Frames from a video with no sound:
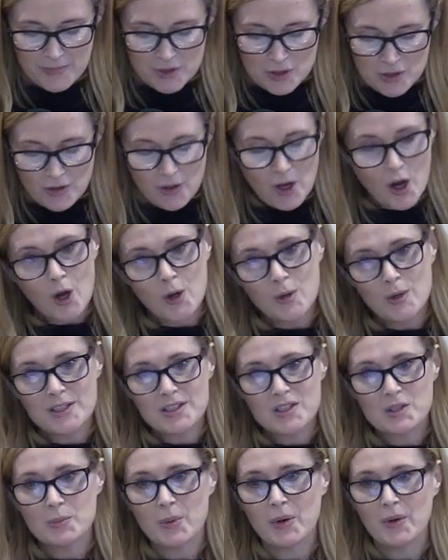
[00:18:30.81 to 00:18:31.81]
to the Holy
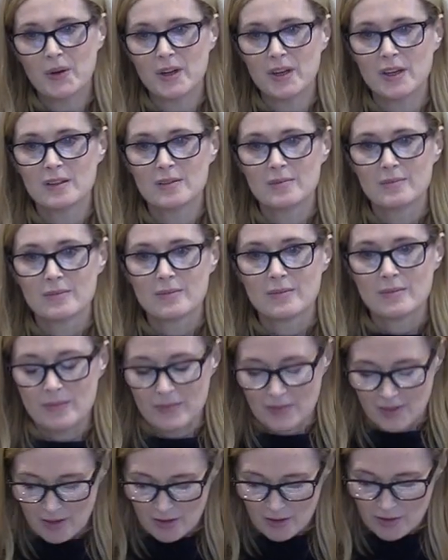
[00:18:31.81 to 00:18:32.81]
Spirit,
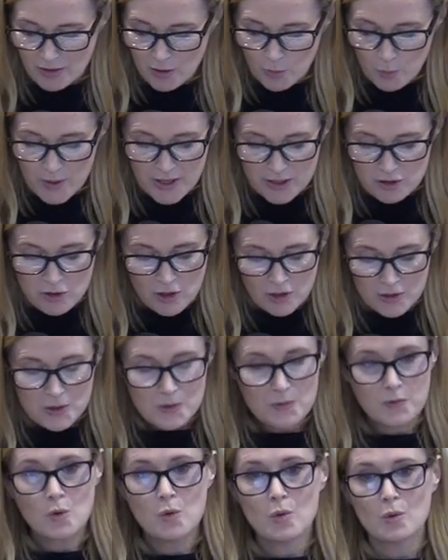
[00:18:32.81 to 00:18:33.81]
that we're
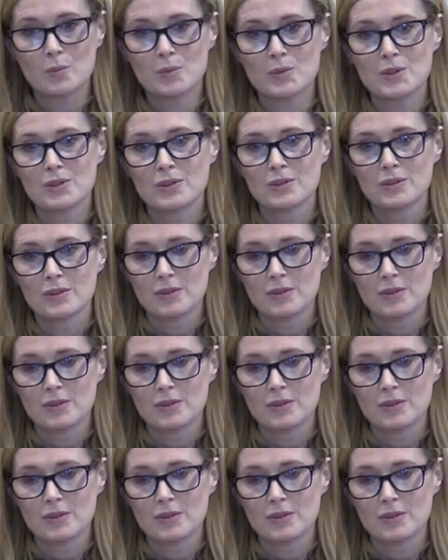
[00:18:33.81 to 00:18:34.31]
transformed.